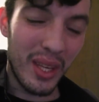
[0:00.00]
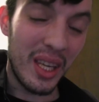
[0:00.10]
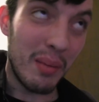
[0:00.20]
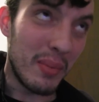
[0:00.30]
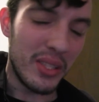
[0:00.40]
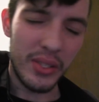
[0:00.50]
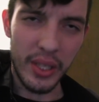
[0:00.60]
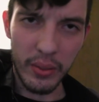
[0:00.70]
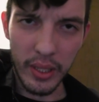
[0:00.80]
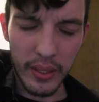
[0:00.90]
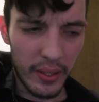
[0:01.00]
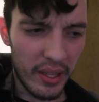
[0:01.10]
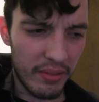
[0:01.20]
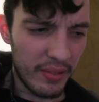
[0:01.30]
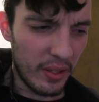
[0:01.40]
keep my secret.
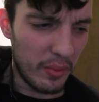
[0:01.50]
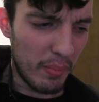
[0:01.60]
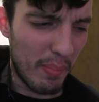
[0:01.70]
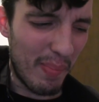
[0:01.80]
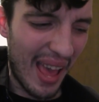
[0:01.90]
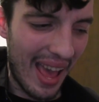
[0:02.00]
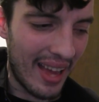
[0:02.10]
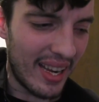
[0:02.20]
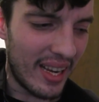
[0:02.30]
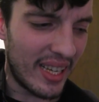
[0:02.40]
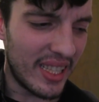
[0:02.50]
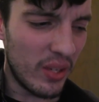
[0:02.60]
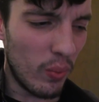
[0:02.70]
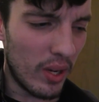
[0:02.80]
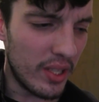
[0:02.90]
They felt bad, and I
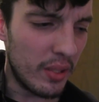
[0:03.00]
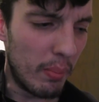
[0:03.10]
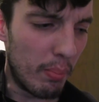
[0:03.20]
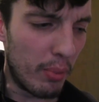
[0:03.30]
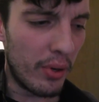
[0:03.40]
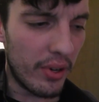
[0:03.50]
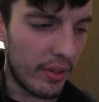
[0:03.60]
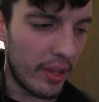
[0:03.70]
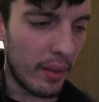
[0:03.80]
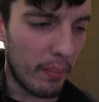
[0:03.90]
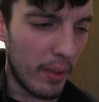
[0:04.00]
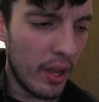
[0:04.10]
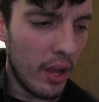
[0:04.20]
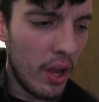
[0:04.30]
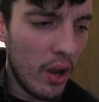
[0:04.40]
didn't want to burden them
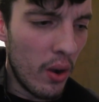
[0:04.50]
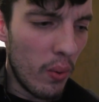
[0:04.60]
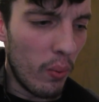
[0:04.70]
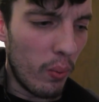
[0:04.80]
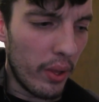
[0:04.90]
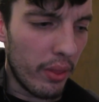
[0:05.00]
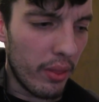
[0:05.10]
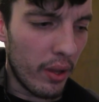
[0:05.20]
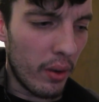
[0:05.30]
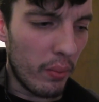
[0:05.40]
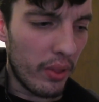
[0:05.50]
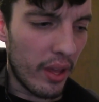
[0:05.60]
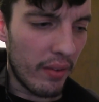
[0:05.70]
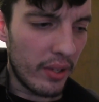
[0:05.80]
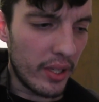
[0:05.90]

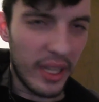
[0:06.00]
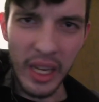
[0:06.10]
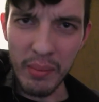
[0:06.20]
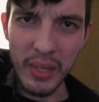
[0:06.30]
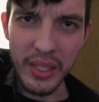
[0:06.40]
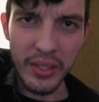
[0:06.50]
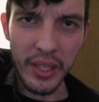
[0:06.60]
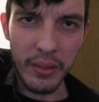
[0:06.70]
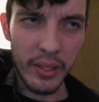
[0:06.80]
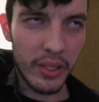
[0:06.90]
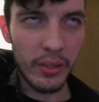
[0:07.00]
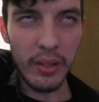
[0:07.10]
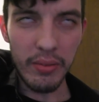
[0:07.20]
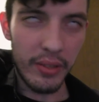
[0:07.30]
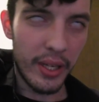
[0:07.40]
with having to keep my secret.
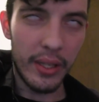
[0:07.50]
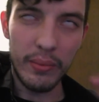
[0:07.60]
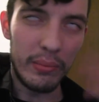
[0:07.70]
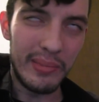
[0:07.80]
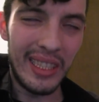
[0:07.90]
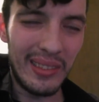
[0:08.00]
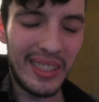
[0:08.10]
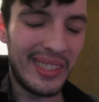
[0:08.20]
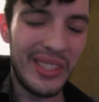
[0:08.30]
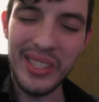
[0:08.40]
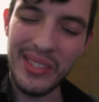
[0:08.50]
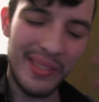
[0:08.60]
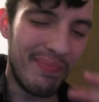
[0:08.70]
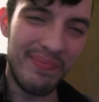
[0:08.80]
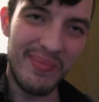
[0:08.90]
So I figured, well, let's
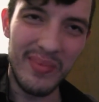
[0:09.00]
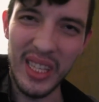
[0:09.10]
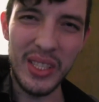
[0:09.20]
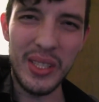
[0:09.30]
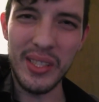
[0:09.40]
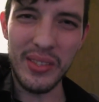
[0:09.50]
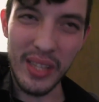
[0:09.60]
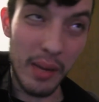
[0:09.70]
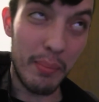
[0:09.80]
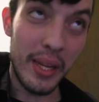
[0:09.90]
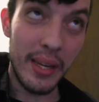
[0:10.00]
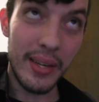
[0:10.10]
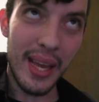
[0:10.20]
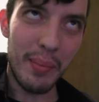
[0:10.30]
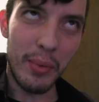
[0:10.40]
just stop
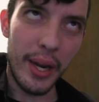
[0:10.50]
being dead,